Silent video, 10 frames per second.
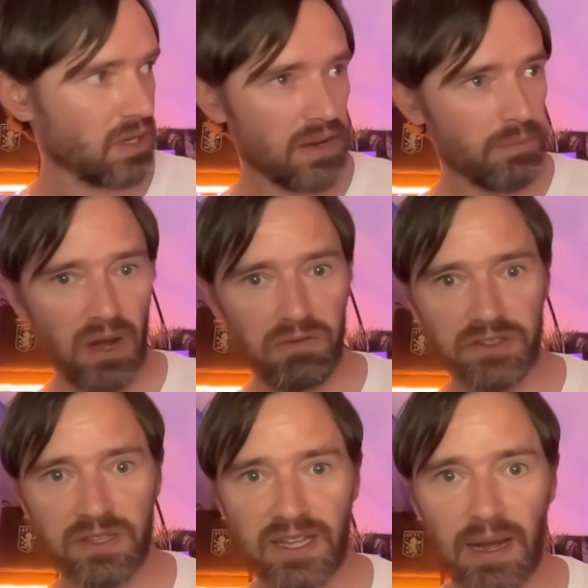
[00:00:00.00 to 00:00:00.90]
Marvelous
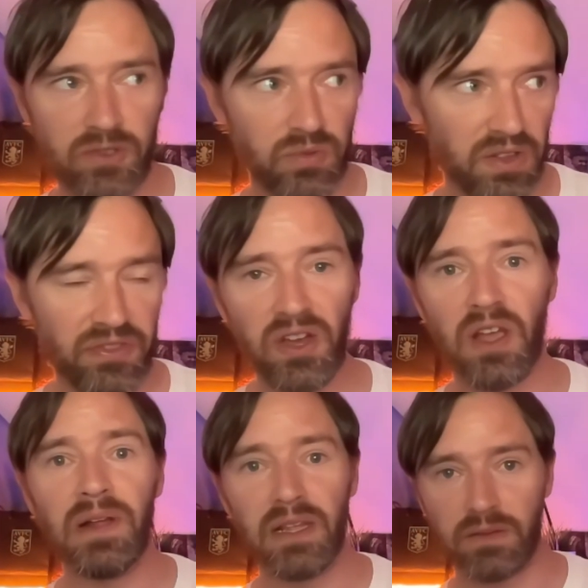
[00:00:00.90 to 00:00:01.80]
Nakamba's worth 30
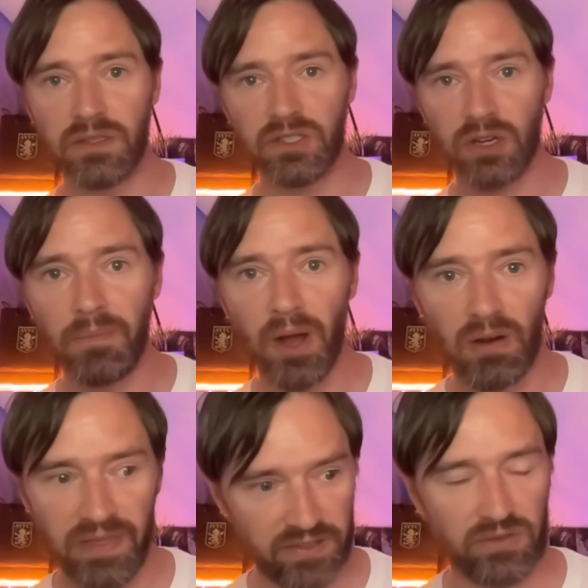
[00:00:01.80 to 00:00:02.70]
million to Todd Bowley.
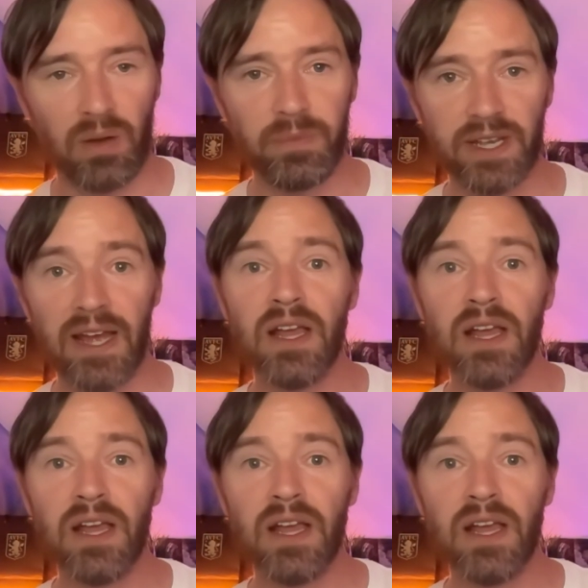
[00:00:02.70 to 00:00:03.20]
That's what I'll be saying.